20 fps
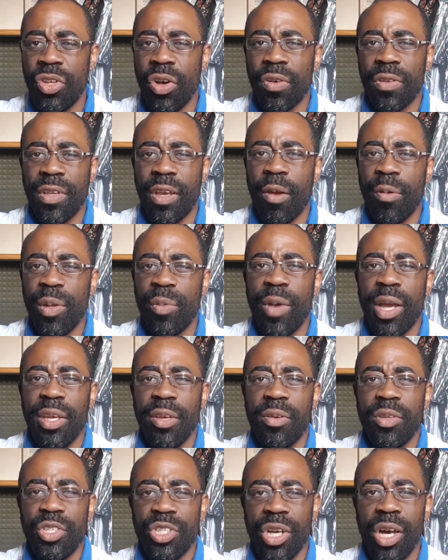dock the only way
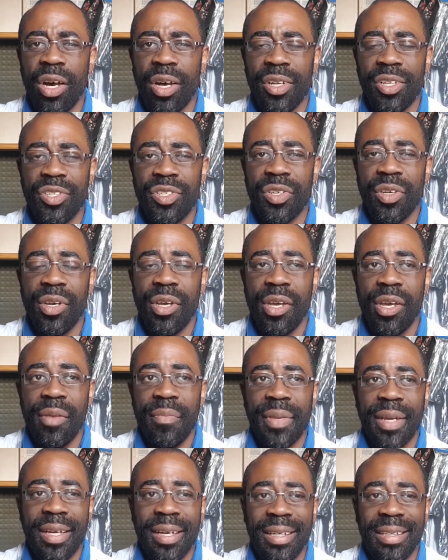you can charge?
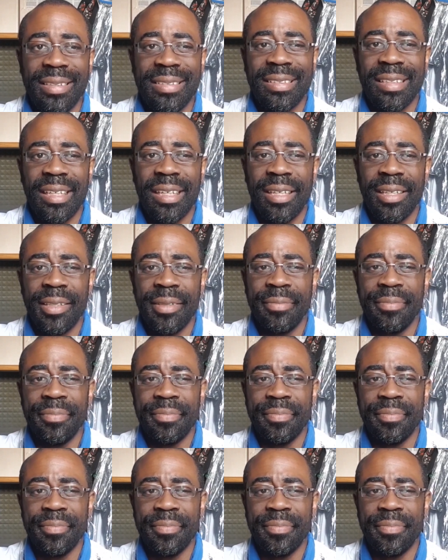Because I